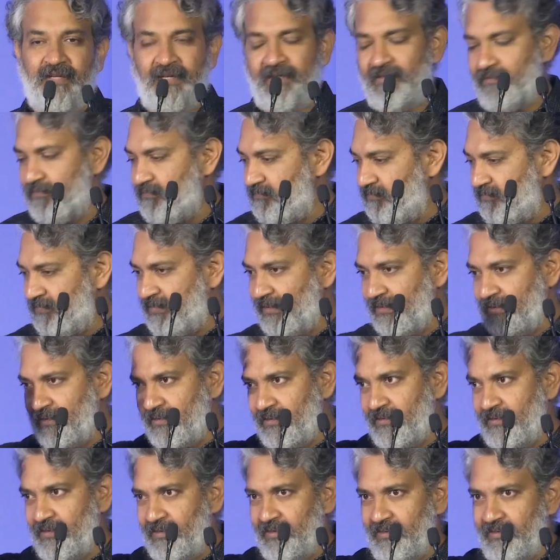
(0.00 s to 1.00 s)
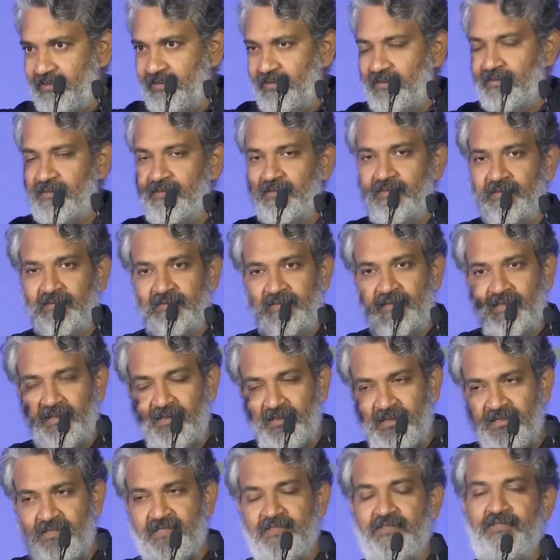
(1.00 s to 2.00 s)
And the
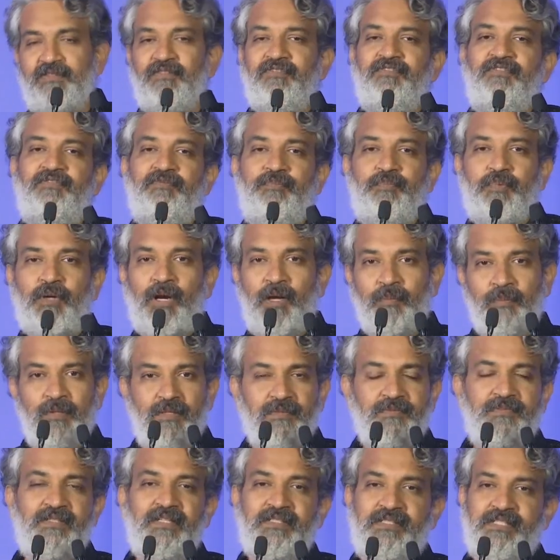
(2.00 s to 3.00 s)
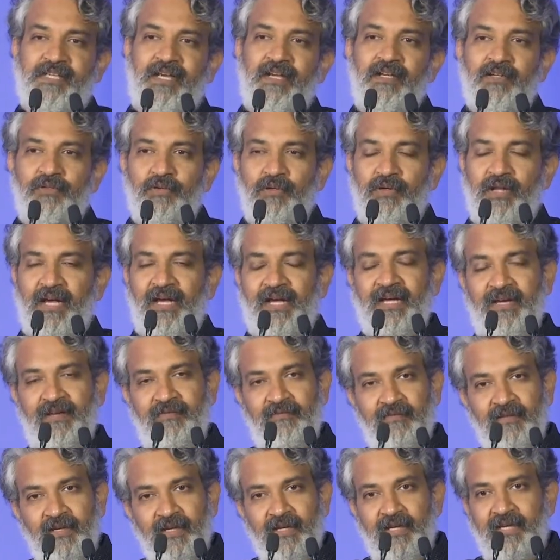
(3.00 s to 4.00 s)
list of problems the child could
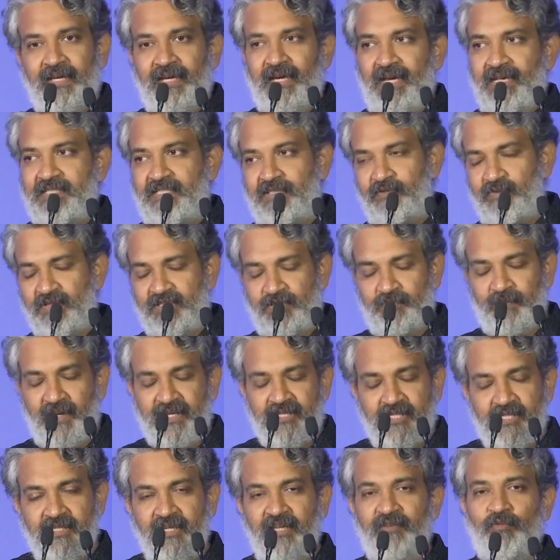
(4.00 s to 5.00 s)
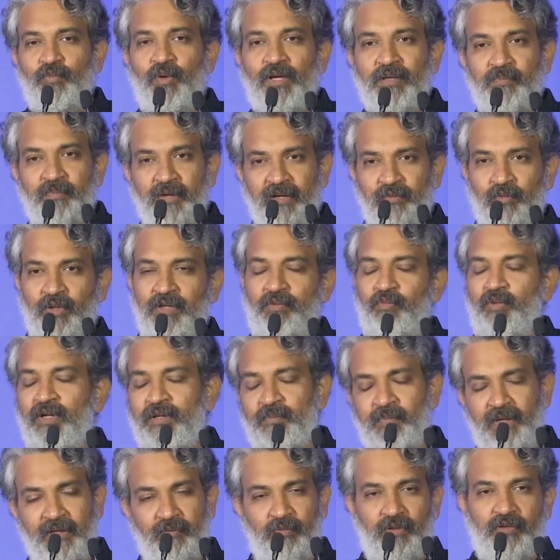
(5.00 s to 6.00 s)
have, as he was mentioning, one by one,
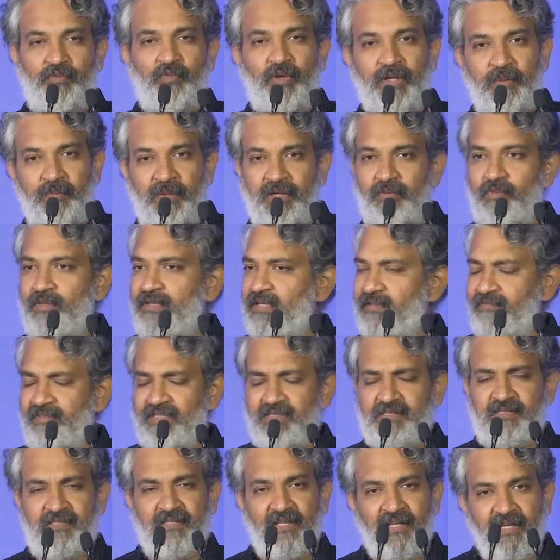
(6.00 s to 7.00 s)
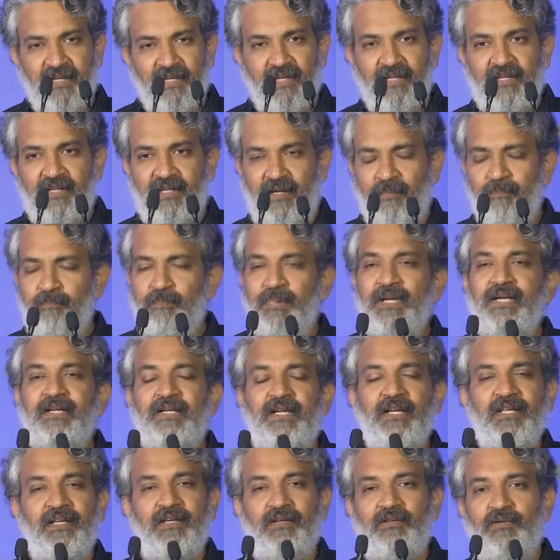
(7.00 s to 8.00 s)
I was
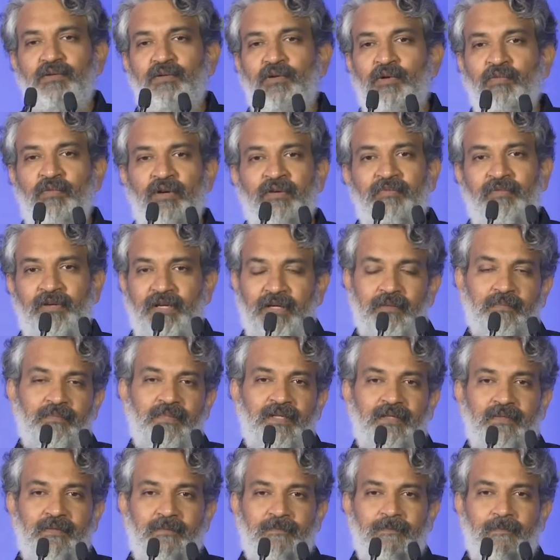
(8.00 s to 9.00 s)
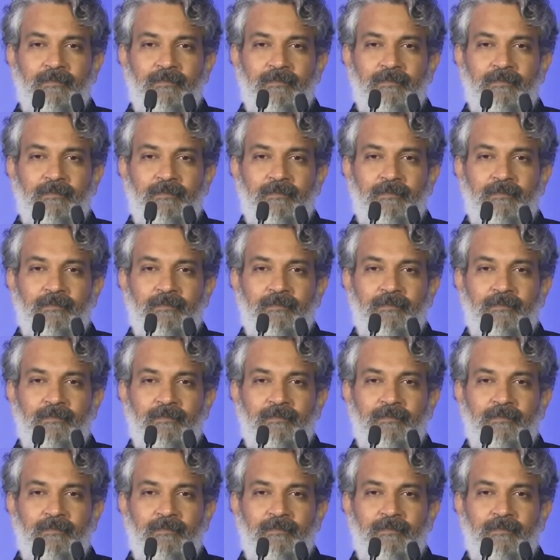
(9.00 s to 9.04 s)
completely overwhelmed.